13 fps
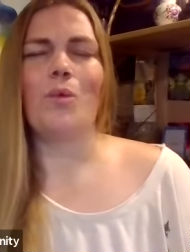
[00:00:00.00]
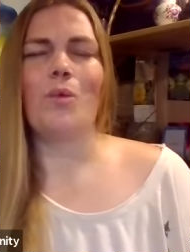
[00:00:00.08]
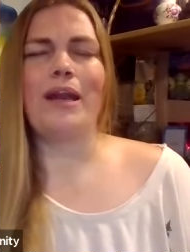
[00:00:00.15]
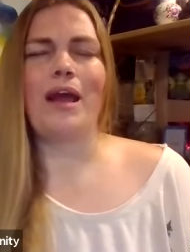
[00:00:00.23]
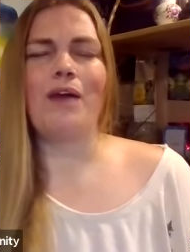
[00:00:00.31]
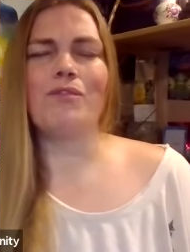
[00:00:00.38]

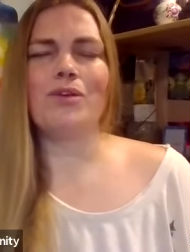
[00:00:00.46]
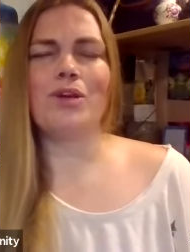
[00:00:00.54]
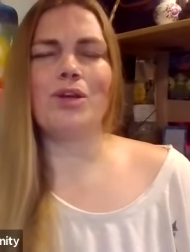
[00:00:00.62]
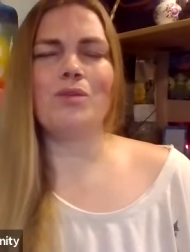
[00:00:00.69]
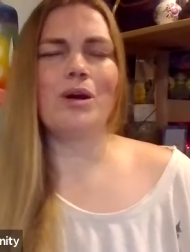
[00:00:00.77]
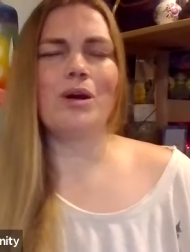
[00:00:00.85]
Whenever
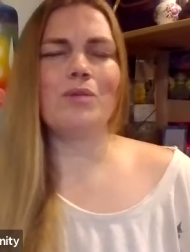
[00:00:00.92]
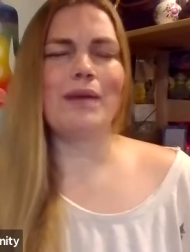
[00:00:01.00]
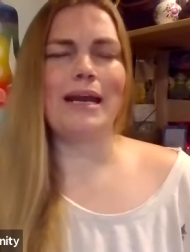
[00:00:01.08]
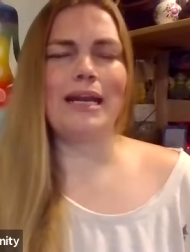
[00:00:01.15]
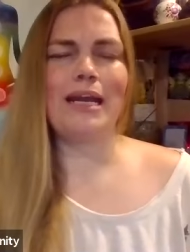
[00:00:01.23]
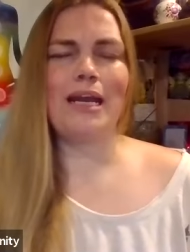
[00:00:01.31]
you are
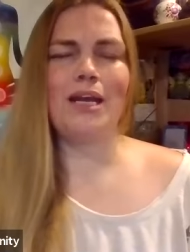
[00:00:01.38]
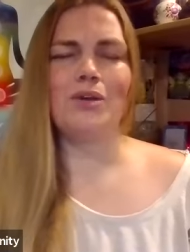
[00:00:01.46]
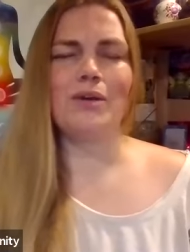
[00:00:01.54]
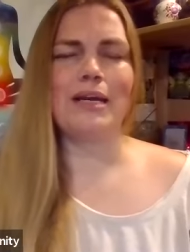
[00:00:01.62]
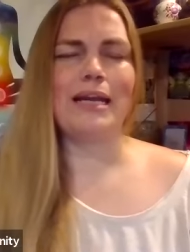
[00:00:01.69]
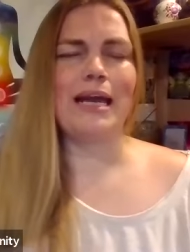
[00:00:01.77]
ready,
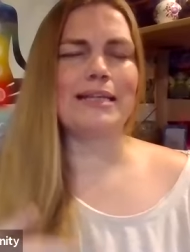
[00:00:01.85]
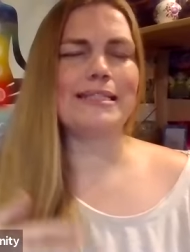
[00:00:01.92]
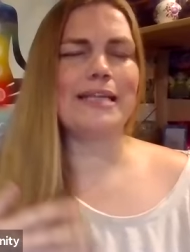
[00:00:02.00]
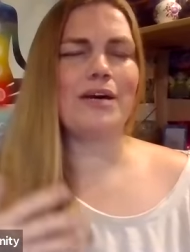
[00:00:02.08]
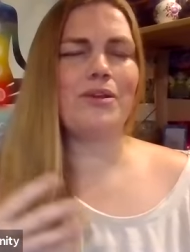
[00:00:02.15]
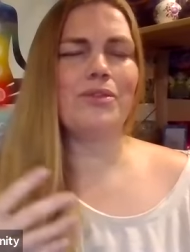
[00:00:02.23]
you can
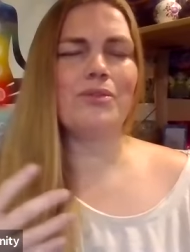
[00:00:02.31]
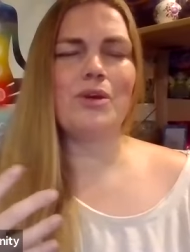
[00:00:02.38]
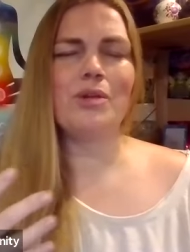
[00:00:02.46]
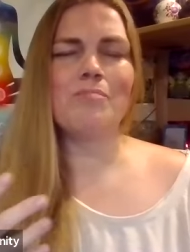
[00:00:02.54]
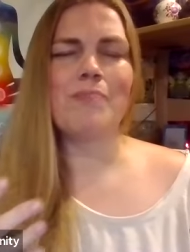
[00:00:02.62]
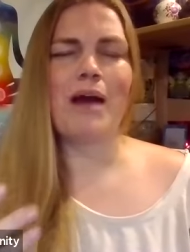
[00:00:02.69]
exhale through
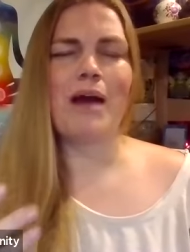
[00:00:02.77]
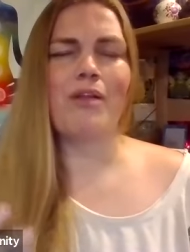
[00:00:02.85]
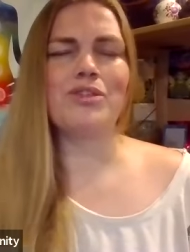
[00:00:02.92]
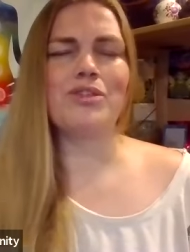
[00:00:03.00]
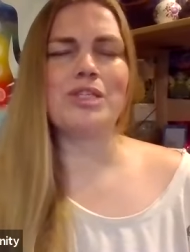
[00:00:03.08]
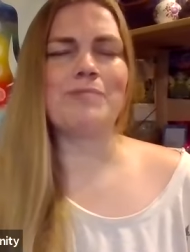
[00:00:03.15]
your
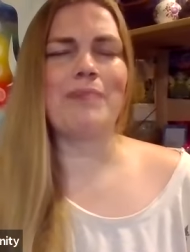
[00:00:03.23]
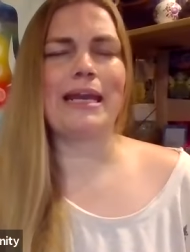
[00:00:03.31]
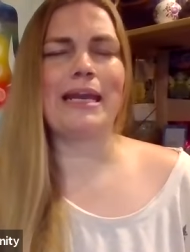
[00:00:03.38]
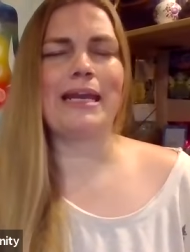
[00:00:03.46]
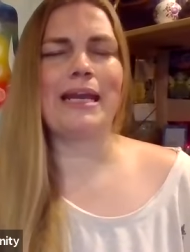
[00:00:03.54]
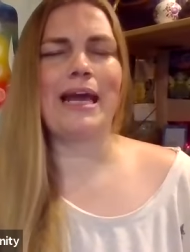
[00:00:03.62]
mouth. Just
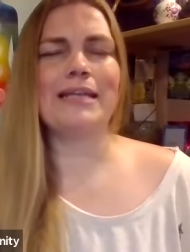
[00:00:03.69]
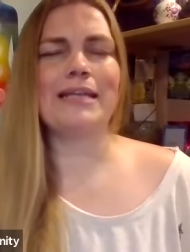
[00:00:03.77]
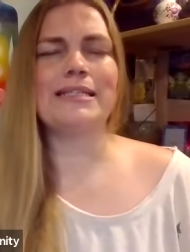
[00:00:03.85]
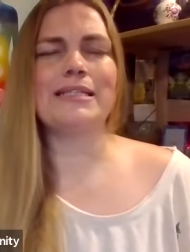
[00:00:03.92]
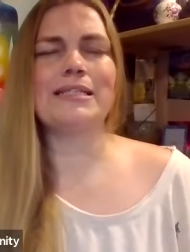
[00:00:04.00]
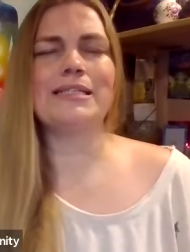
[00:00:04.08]
make it
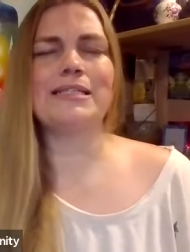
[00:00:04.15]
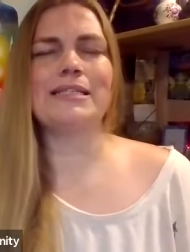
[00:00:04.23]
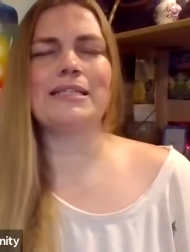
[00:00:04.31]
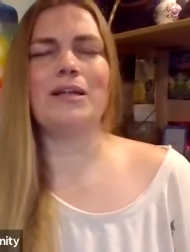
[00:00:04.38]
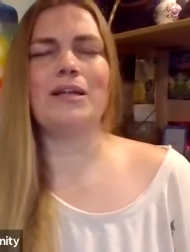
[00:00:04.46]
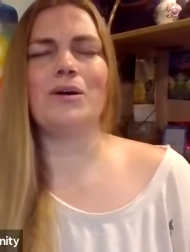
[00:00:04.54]
nice and
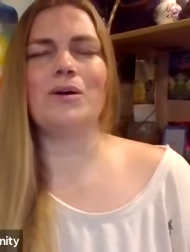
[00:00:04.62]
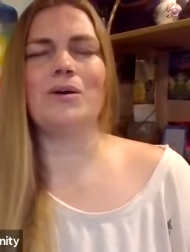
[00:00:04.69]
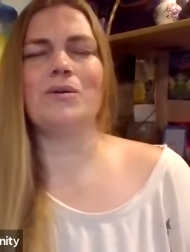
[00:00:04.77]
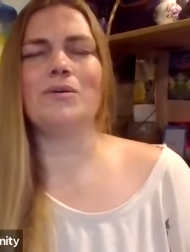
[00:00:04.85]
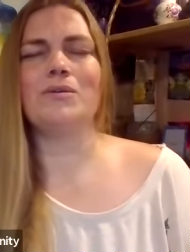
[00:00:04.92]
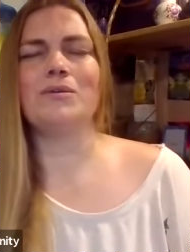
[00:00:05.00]

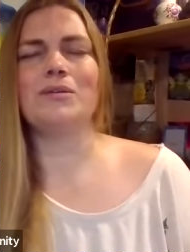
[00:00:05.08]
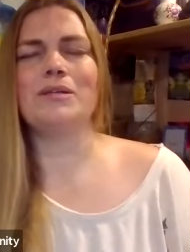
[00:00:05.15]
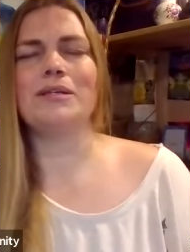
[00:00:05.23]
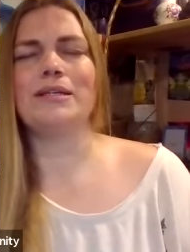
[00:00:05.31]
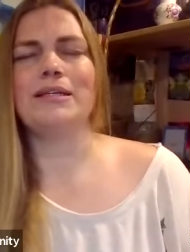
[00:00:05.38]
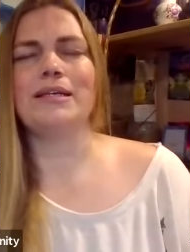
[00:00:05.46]
slow
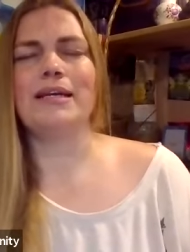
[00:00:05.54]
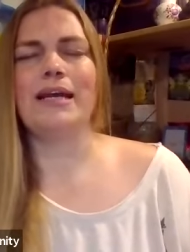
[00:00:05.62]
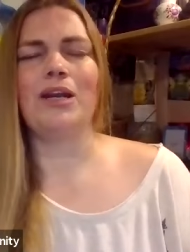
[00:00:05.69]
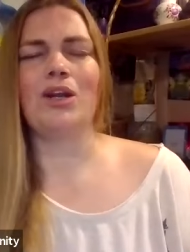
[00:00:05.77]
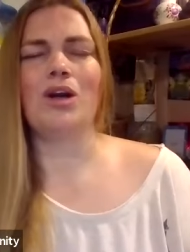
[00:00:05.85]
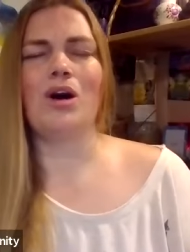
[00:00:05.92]

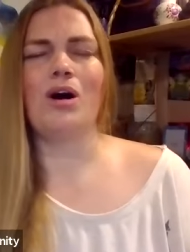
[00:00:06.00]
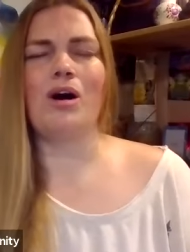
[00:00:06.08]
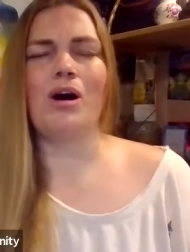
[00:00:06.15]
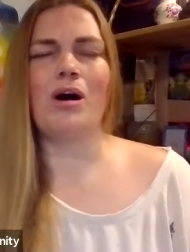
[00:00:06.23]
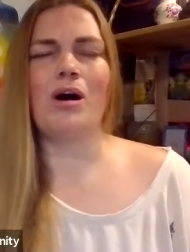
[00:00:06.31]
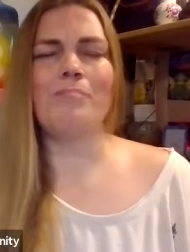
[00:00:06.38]
and
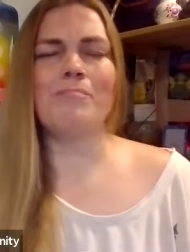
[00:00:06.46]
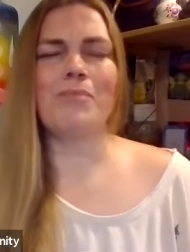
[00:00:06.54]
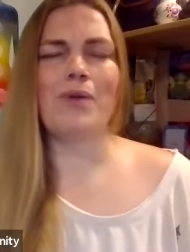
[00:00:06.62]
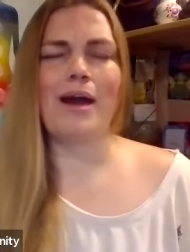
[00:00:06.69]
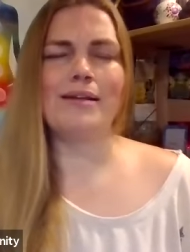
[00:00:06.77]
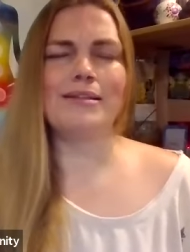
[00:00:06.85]
calm
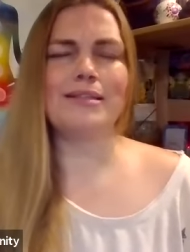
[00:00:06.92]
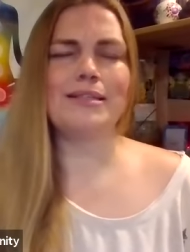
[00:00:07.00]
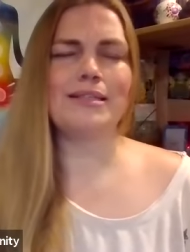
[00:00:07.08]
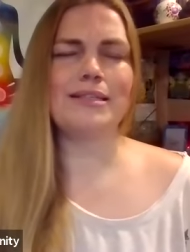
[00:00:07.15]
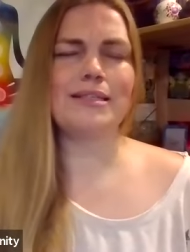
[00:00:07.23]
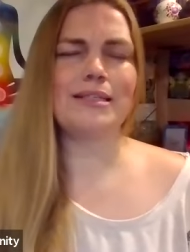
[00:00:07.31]
breaths.
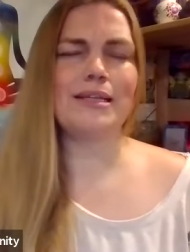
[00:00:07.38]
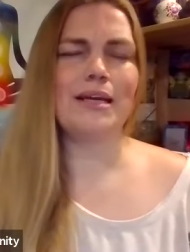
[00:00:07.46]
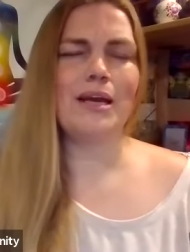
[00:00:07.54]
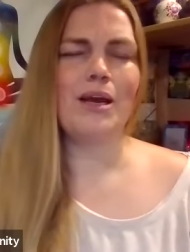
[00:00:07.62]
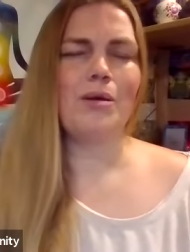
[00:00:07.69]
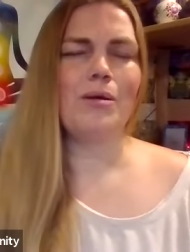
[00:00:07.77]

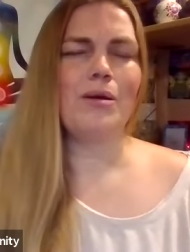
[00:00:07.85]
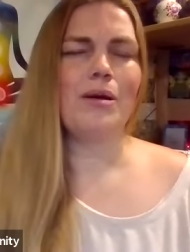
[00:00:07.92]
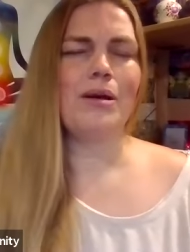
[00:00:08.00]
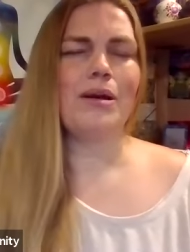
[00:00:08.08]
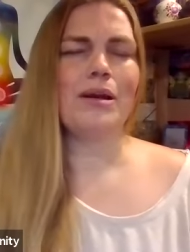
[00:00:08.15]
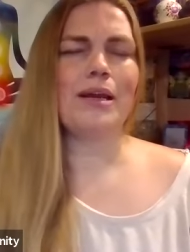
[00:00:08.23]

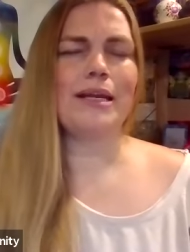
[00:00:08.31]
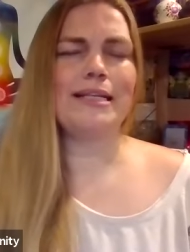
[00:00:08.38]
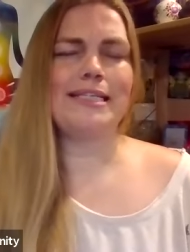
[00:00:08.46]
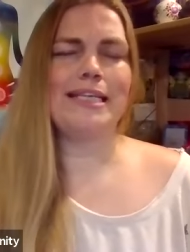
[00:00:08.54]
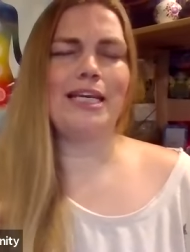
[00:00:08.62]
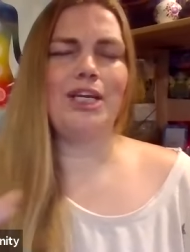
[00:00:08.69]

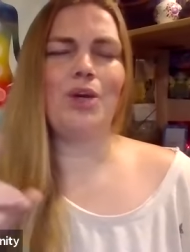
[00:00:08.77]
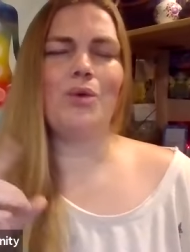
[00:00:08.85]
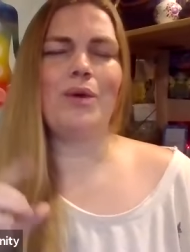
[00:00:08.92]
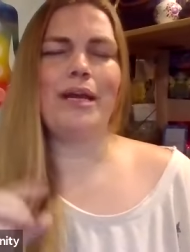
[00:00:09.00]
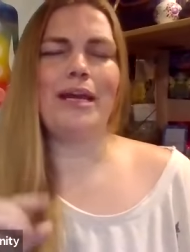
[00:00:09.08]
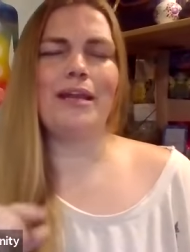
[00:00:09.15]

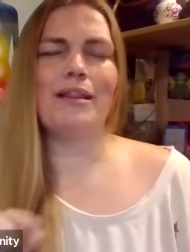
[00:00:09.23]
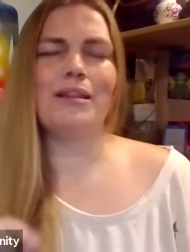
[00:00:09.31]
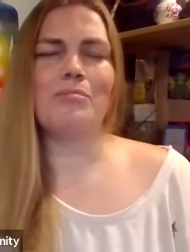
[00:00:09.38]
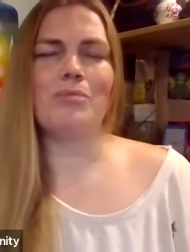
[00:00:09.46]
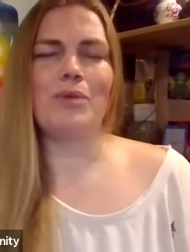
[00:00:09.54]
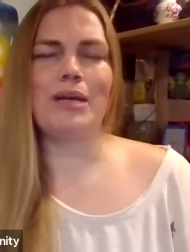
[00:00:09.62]
Continuing
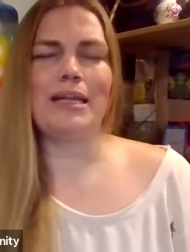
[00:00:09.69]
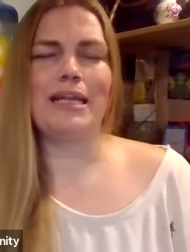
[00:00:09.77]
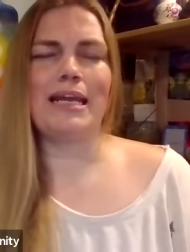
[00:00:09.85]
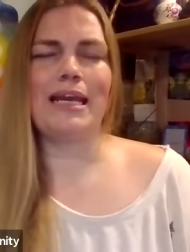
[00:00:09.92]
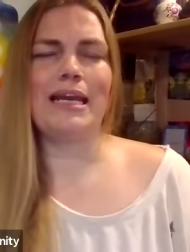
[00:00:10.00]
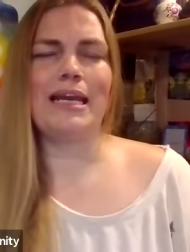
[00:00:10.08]
the
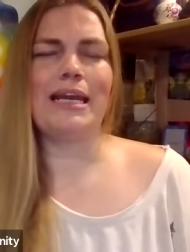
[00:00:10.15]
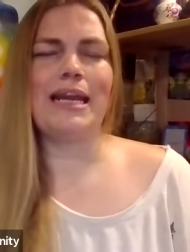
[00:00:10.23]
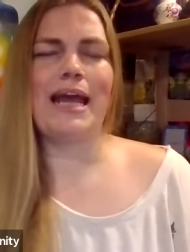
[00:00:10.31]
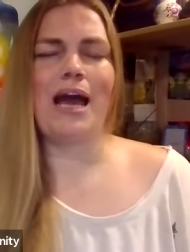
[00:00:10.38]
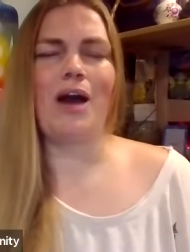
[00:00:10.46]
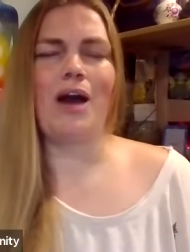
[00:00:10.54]
breathing in and
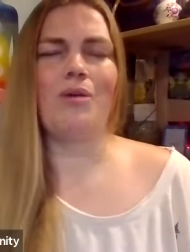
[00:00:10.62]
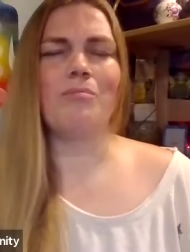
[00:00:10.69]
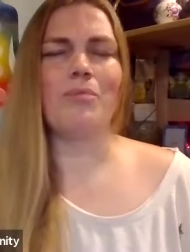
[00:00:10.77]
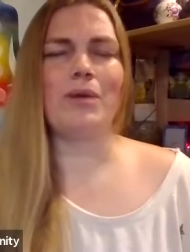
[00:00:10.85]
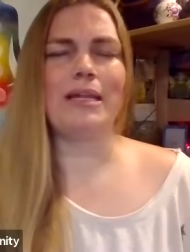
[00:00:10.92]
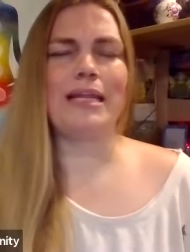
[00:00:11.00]
out,
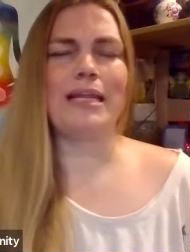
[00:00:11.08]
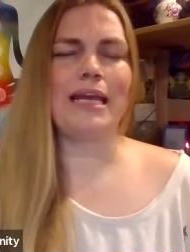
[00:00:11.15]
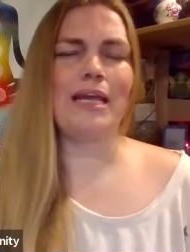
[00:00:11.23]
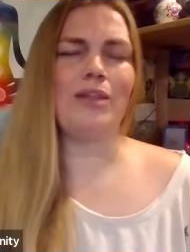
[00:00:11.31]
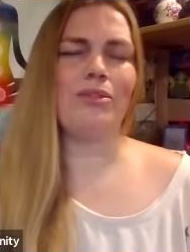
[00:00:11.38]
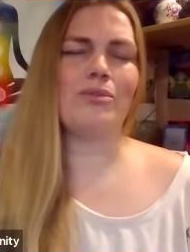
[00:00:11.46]
breathing
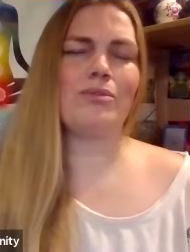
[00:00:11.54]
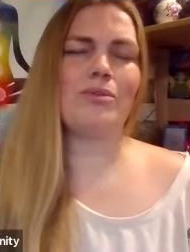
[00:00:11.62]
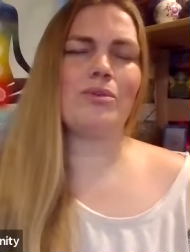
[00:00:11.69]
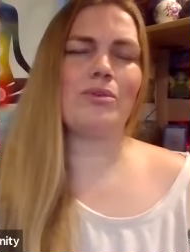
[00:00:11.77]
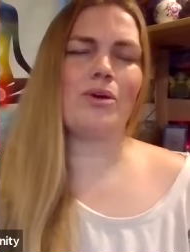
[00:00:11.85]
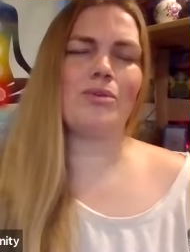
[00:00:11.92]
in through
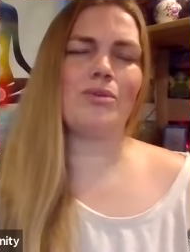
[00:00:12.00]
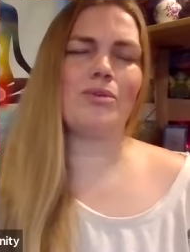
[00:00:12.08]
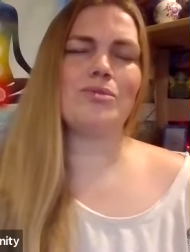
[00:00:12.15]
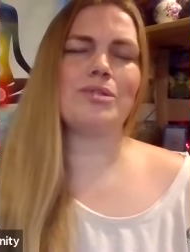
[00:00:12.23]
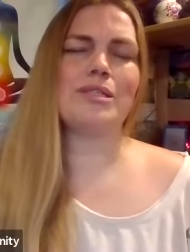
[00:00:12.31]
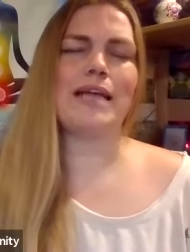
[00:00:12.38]
the
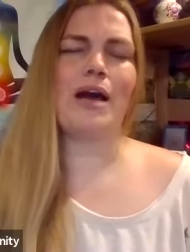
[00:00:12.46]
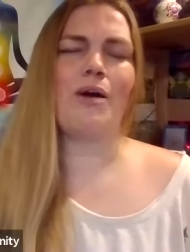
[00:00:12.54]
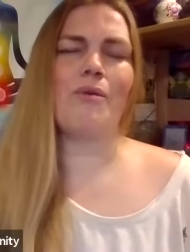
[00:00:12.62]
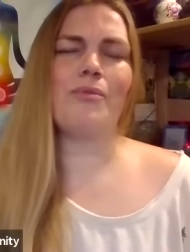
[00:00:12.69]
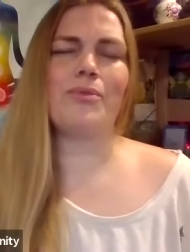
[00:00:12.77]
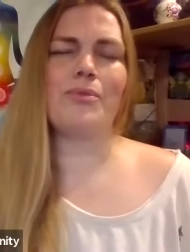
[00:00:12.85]
nose and
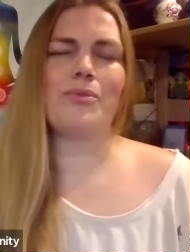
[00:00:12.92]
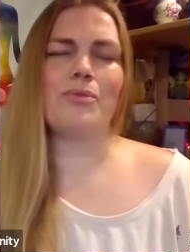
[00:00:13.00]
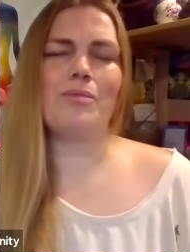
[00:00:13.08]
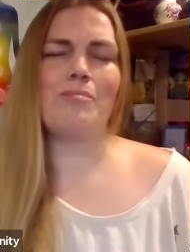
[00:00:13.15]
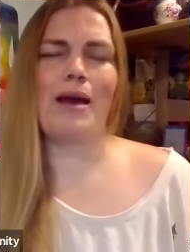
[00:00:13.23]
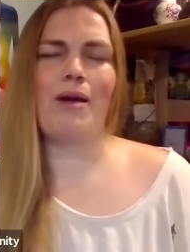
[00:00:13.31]
out through
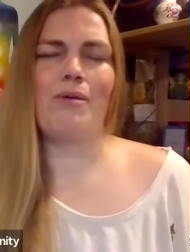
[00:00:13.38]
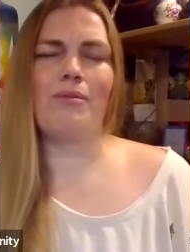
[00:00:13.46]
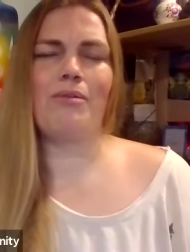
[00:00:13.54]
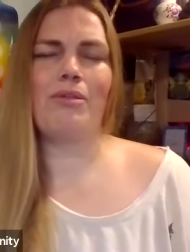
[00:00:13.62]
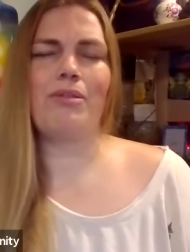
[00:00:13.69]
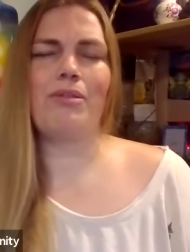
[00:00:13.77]
the mouth.